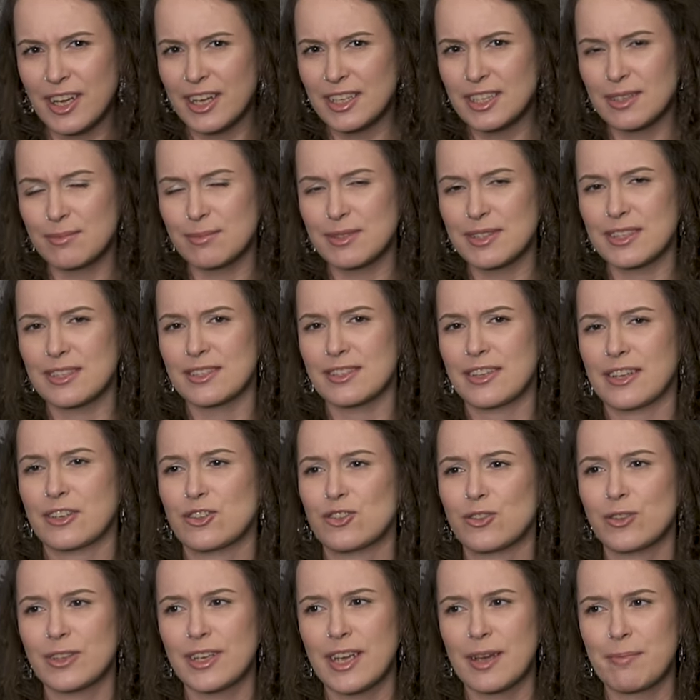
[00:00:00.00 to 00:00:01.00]
items is
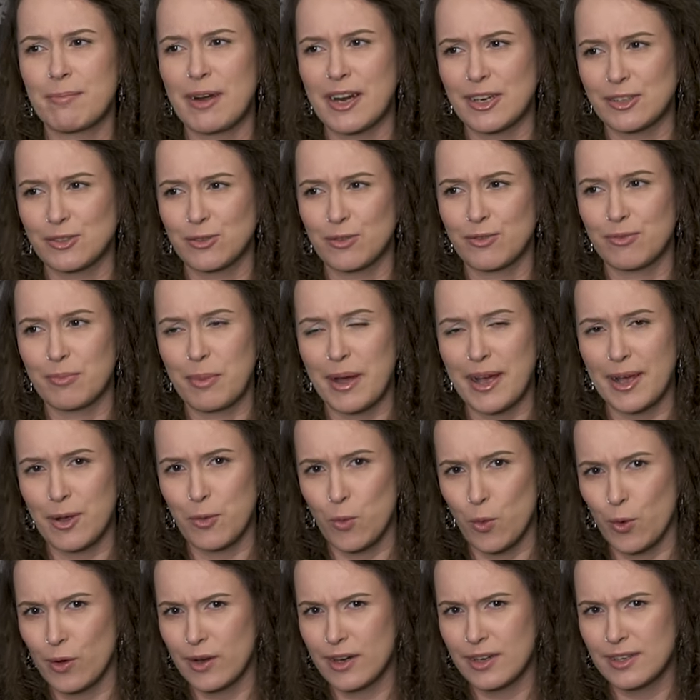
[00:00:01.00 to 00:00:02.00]
actually a part of my
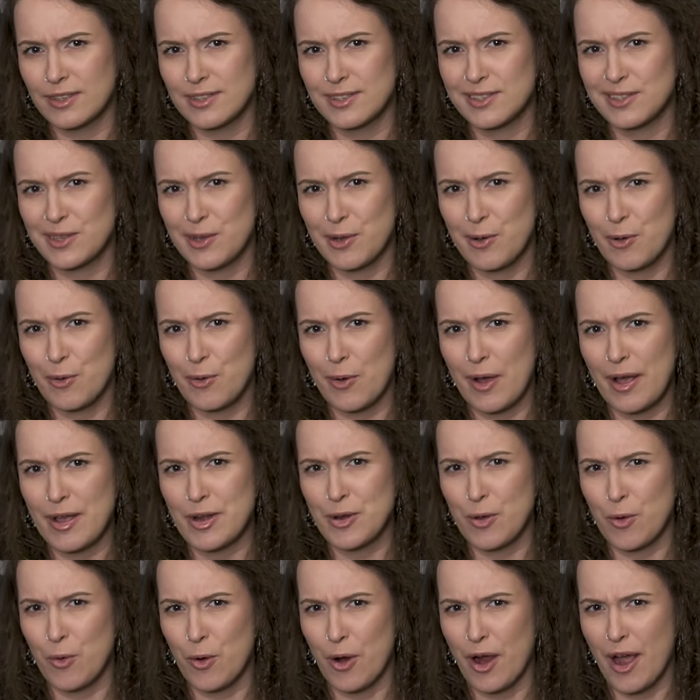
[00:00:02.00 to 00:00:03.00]
work, so I
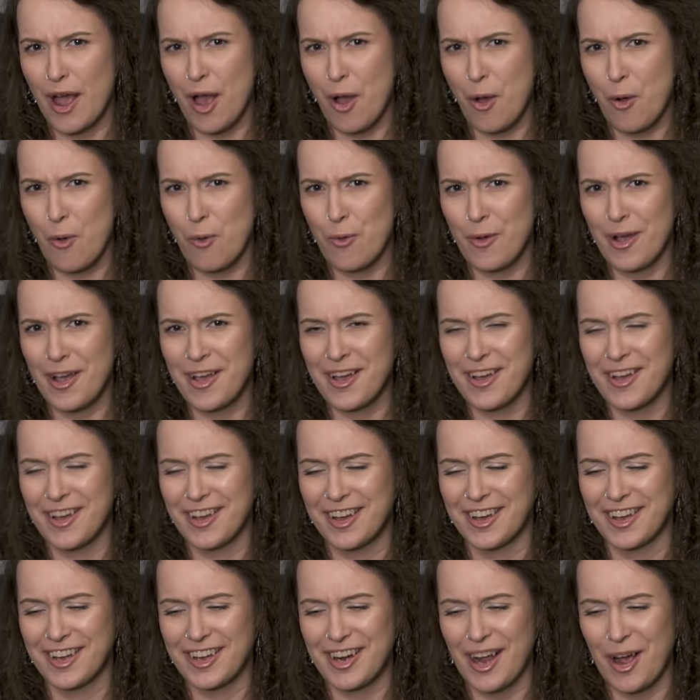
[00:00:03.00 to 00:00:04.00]
know how
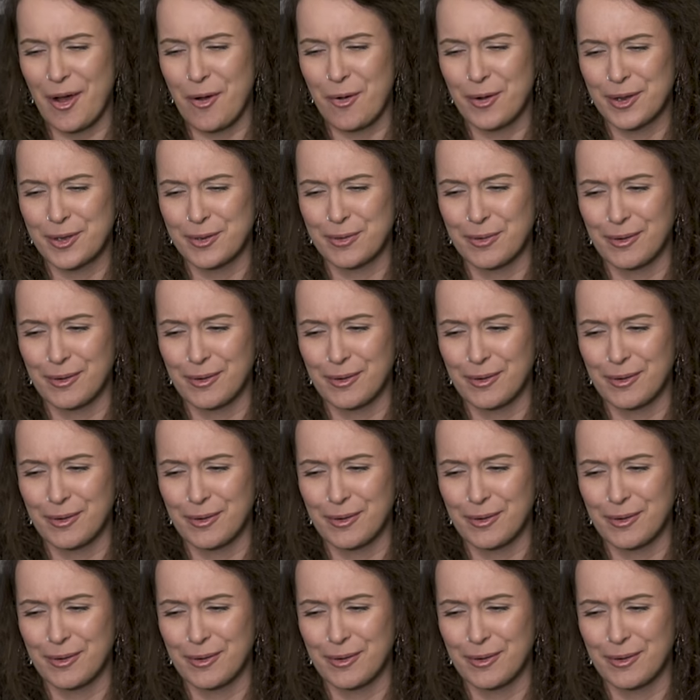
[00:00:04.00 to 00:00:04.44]
how it